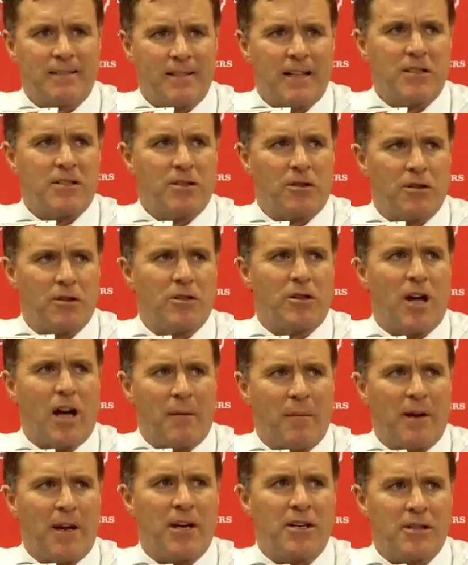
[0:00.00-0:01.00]
that's a good
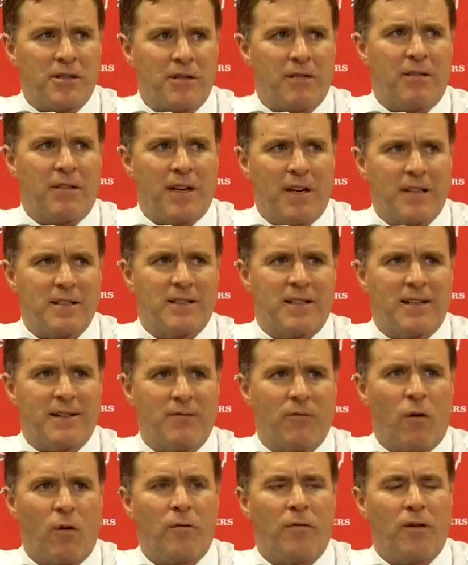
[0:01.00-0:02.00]
combination of things that
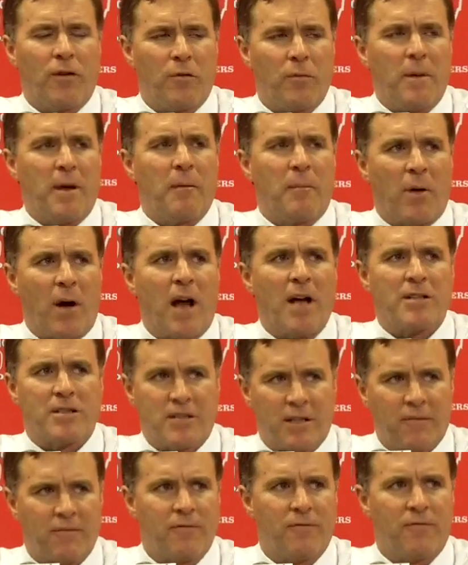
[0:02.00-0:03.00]
hopefully will be a
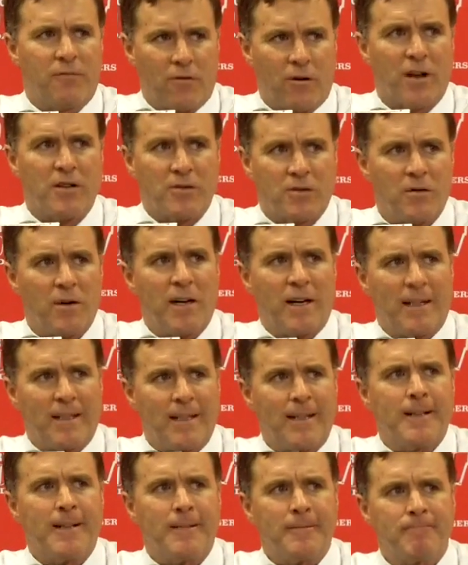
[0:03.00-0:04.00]
positive for us going in
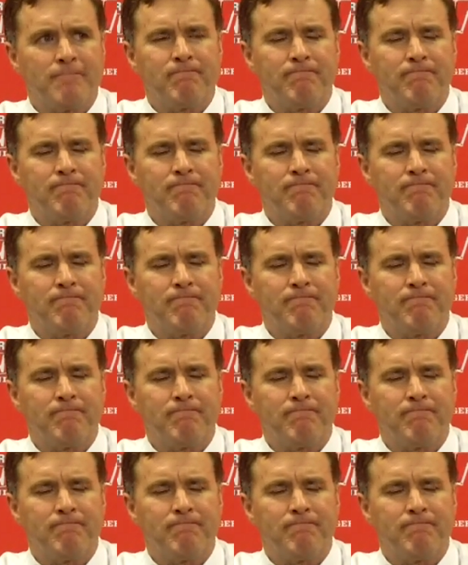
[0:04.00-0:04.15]
there.